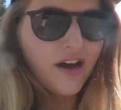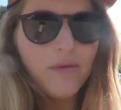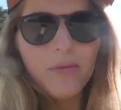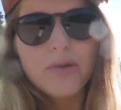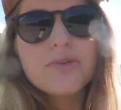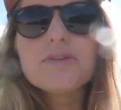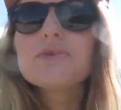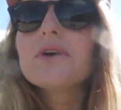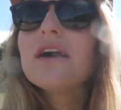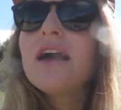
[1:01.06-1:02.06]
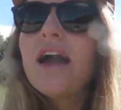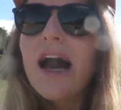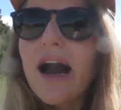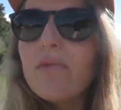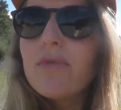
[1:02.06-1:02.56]
Farm, I'm not too sure.
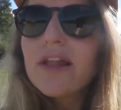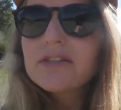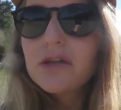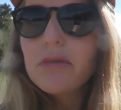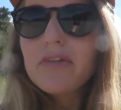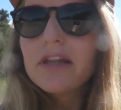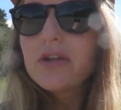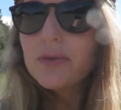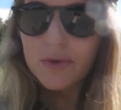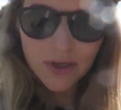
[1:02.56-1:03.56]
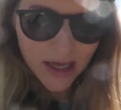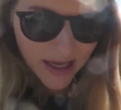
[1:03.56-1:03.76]
But that's going to be really cool